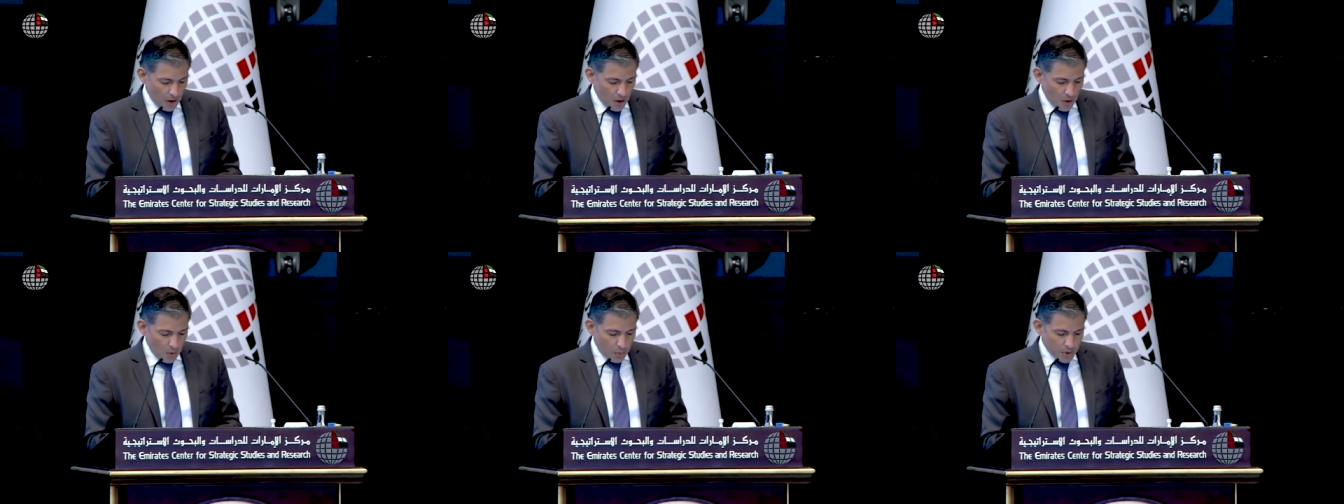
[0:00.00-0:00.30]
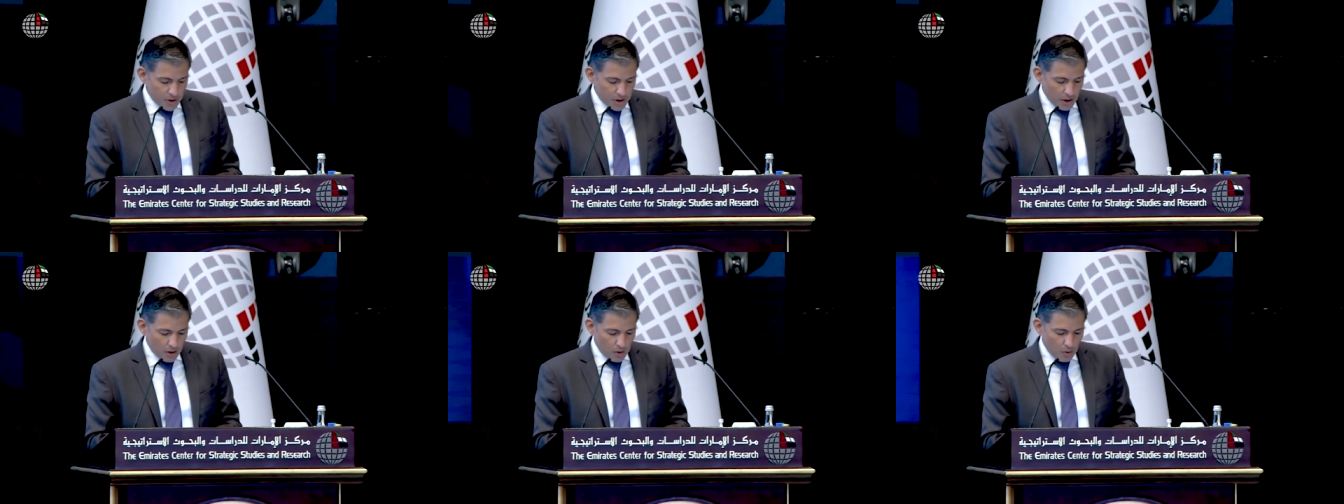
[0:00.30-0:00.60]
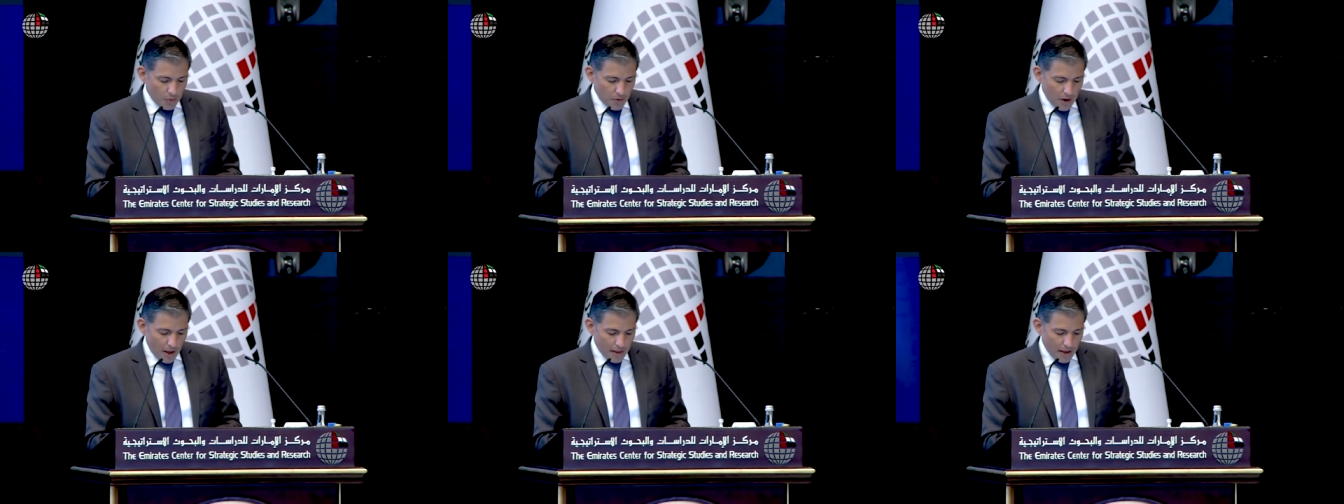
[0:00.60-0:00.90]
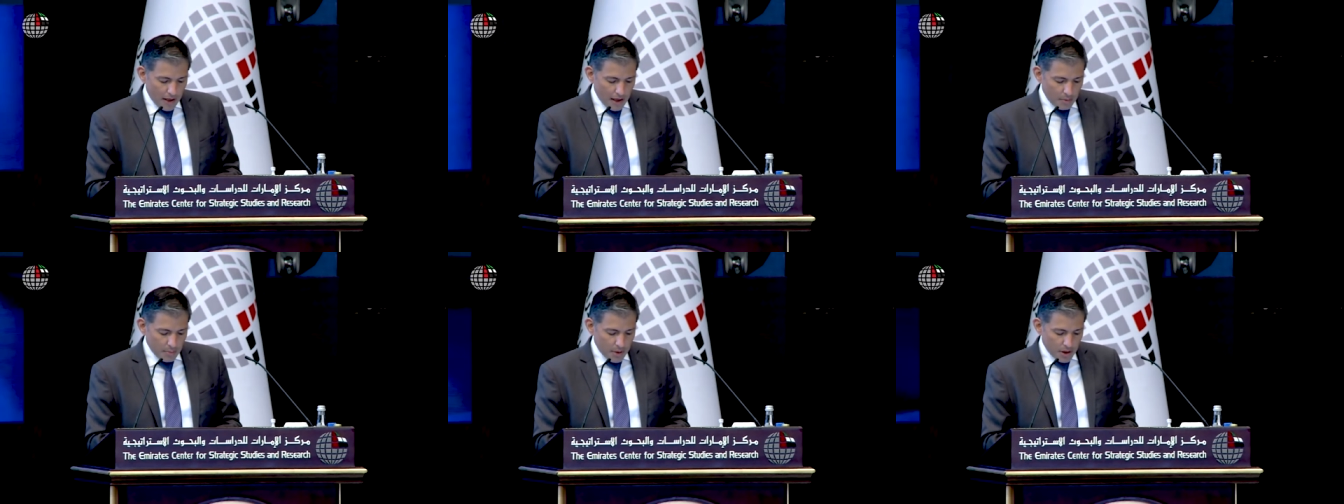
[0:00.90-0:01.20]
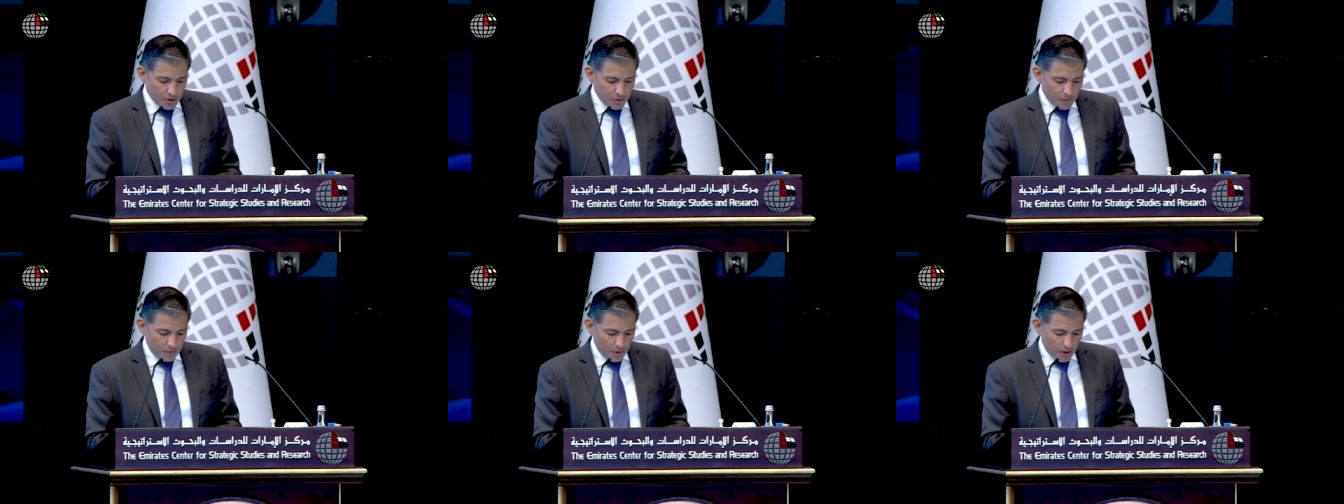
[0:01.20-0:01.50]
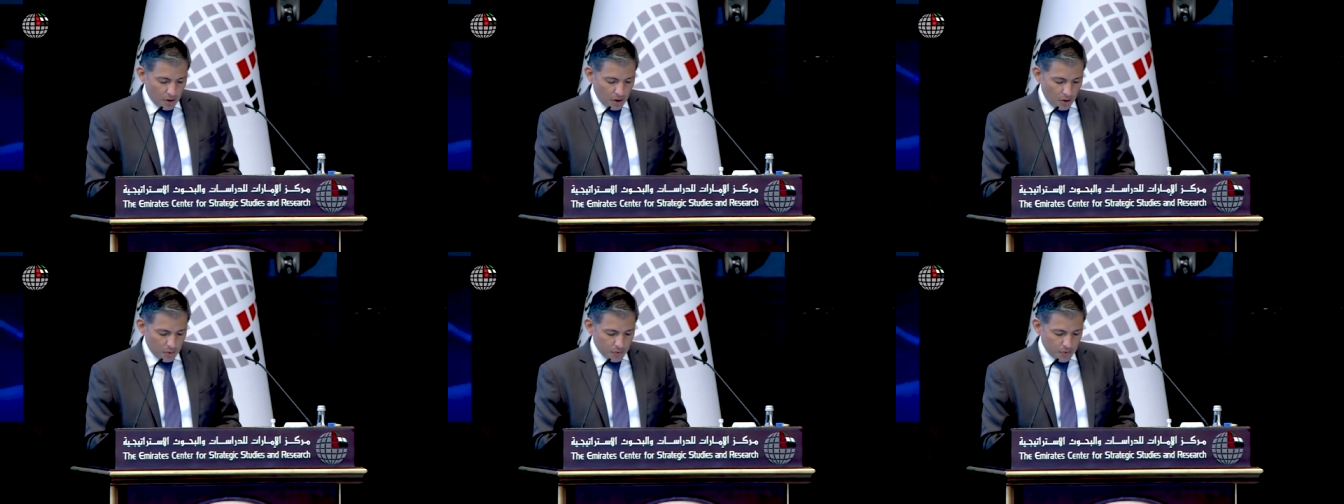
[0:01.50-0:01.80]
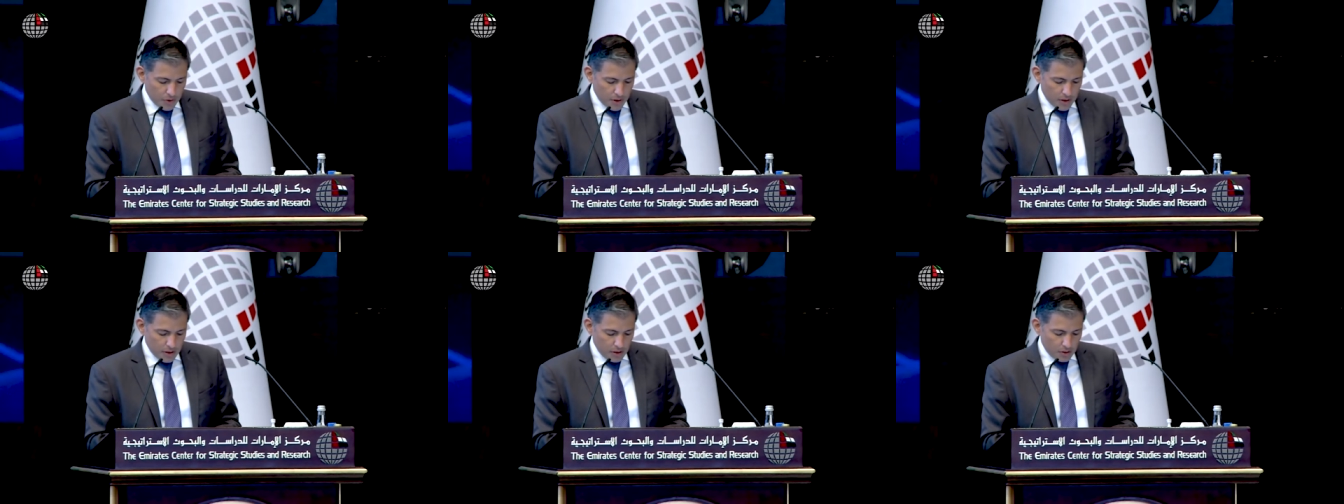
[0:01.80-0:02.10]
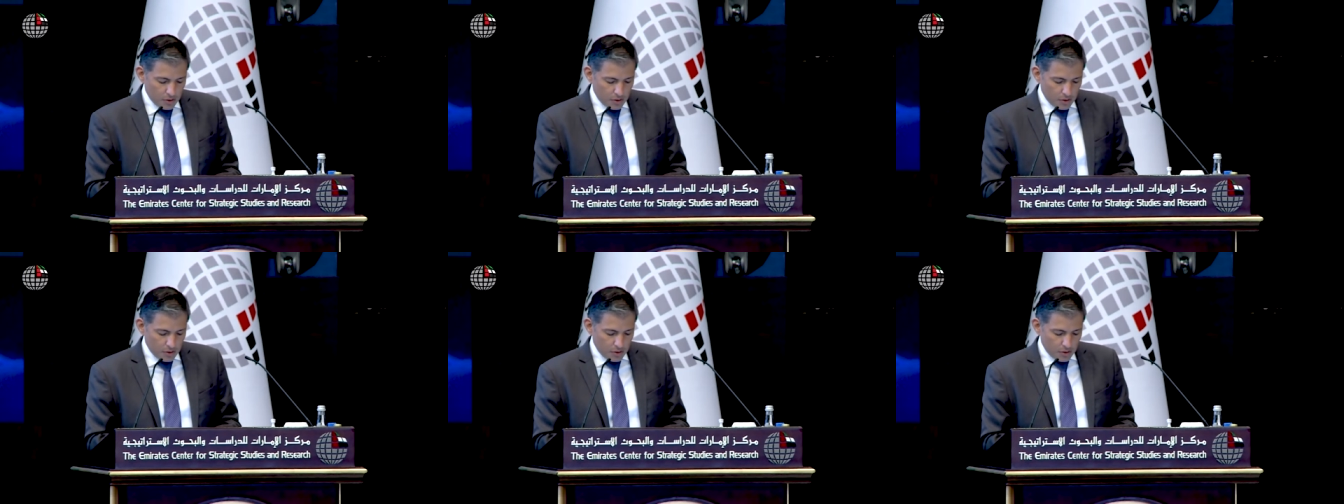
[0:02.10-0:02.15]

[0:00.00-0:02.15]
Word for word: which include radical measures for countries